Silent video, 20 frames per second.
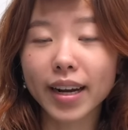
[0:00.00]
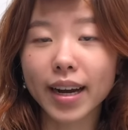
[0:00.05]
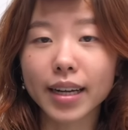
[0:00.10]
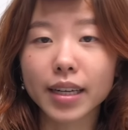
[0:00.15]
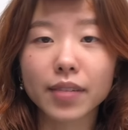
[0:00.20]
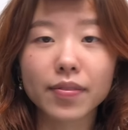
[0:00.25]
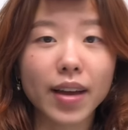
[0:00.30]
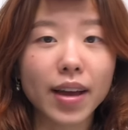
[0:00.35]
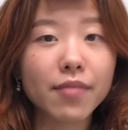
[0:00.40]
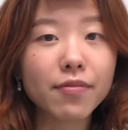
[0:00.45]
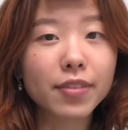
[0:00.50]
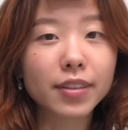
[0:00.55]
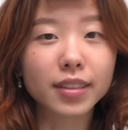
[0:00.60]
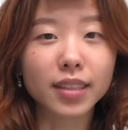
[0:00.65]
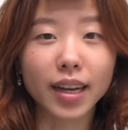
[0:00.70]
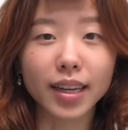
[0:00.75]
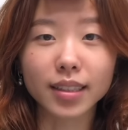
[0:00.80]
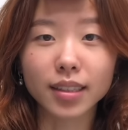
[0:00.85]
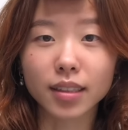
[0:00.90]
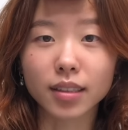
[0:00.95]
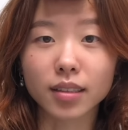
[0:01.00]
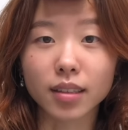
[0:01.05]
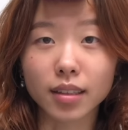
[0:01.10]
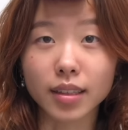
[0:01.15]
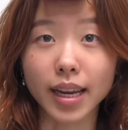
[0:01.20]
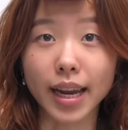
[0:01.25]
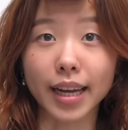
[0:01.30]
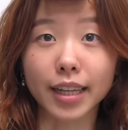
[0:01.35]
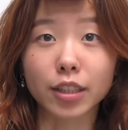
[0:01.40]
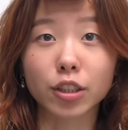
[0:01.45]
kind of emphasizes the
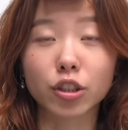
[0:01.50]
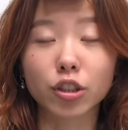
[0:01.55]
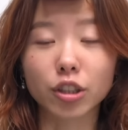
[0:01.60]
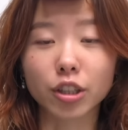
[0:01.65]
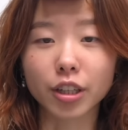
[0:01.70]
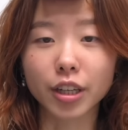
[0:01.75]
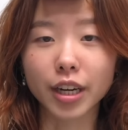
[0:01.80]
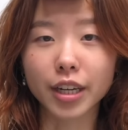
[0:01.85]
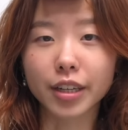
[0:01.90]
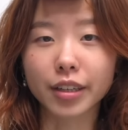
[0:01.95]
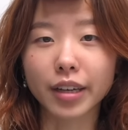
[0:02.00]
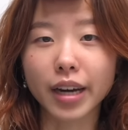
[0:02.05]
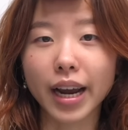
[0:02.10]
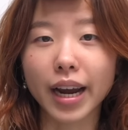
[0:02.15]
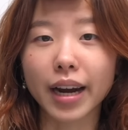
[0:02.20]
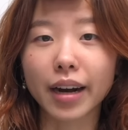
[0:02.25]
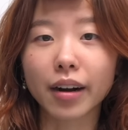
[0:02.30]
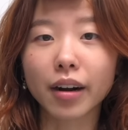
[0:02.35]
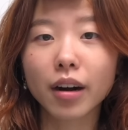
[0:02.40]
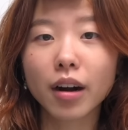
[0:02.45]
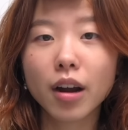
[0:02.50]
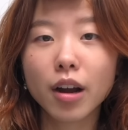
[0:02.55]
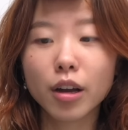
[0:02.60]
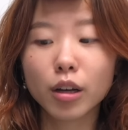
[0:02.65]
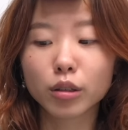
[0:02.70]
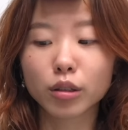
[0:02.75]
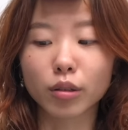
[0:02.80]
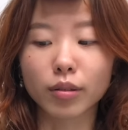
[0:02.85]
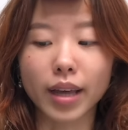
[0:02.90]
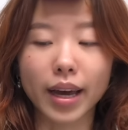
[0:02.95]
texture in your hair
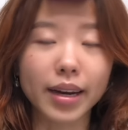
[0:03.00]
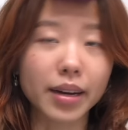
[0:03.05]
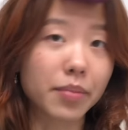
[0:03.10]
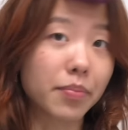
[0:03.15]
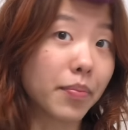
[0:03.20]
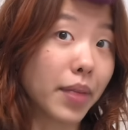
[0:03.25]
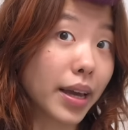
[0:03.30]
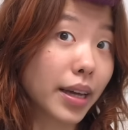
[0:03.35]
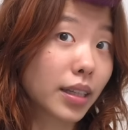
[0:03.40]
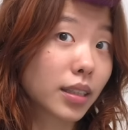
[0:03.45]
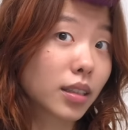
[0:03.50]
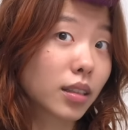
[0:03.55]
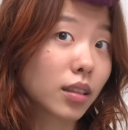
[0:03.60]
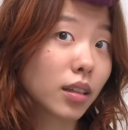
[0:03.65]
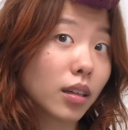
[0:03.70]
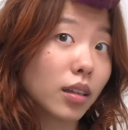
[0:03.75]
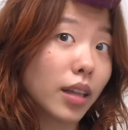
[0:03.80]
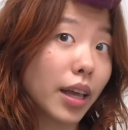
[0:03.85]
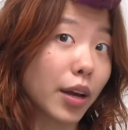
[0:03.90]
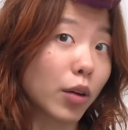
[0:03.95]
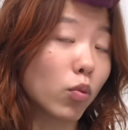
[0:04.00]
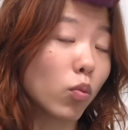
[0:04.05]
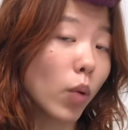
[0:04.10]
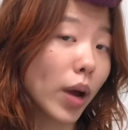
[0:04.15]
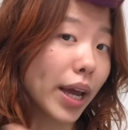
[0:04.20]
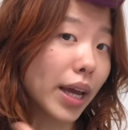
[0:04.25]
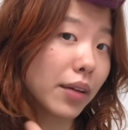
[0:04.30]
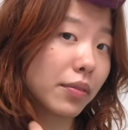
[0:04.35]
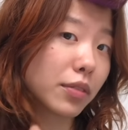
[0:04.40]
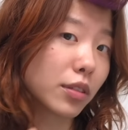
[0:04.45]
so that it makes like
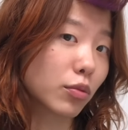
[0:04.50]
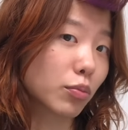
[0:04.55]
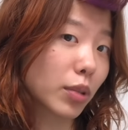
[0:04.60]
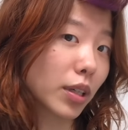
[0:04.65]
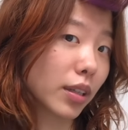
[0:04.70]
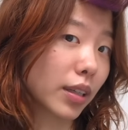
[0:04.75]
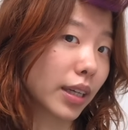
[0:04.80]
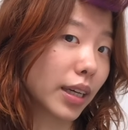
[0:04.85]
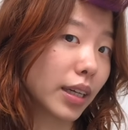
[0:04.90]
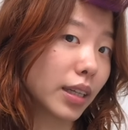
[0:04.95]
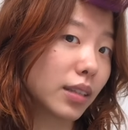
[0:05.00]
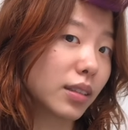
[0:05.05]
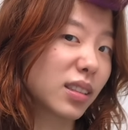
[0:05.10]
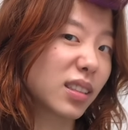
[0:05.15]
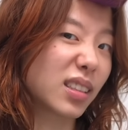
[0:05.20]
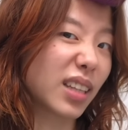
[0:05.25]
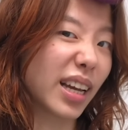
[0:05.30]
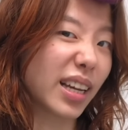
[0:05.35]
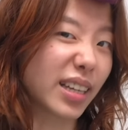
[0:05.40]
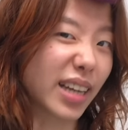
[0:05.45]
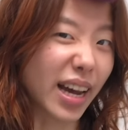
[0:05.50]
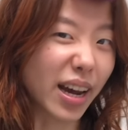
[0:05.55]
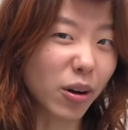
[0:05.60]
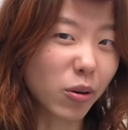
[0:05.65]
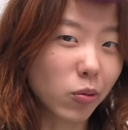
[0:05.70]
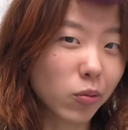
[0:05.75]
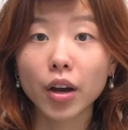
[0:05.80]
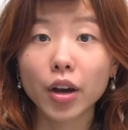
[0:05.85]
waves really stand out.